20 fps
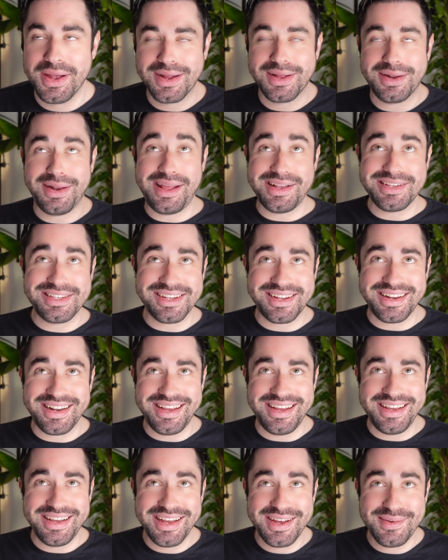
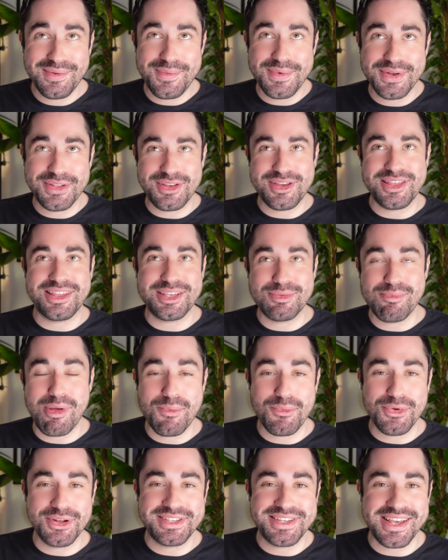classically, when we do these
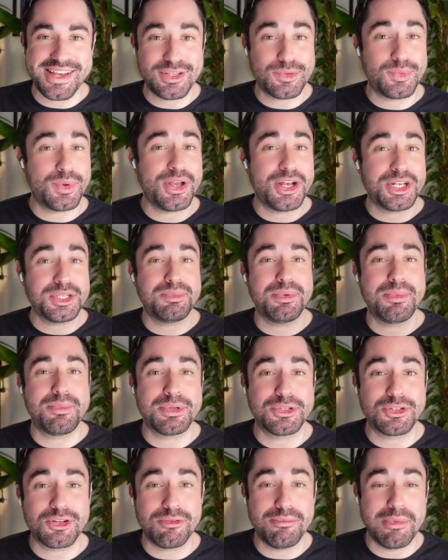memory tests, we ask people
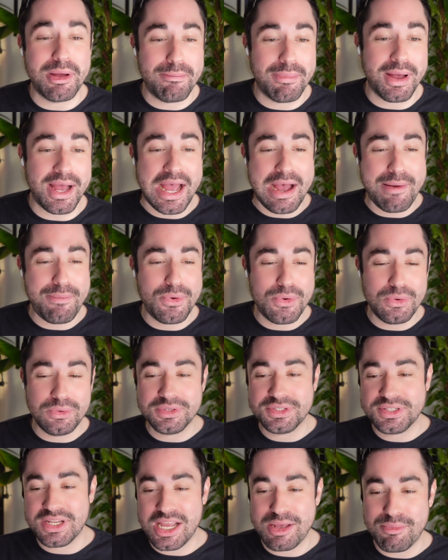to remember apple,
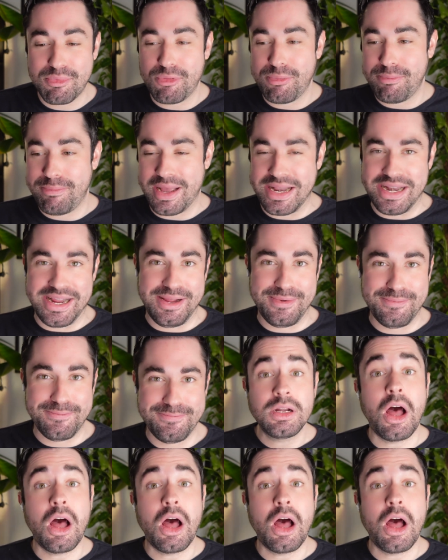table, penny.